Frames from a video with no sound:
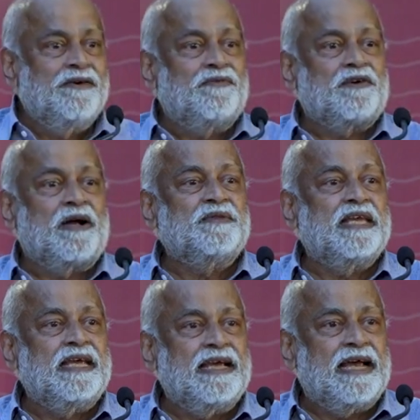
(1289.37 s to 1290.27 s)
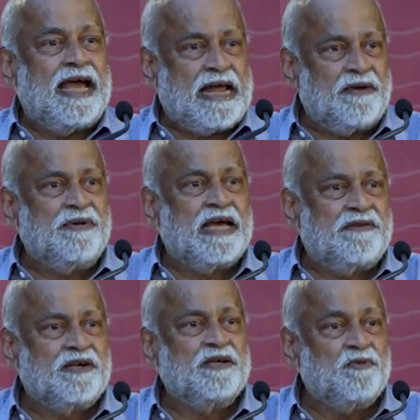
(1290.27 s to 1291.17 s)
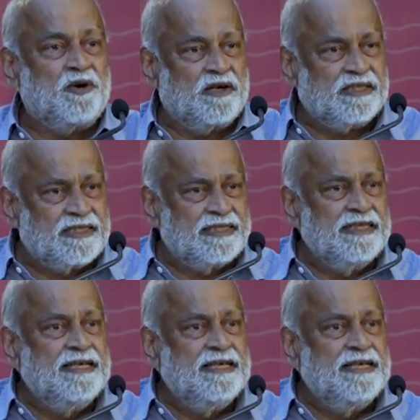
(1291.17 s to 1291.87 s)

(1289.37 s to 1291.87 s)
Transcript: from the Arab and African worlds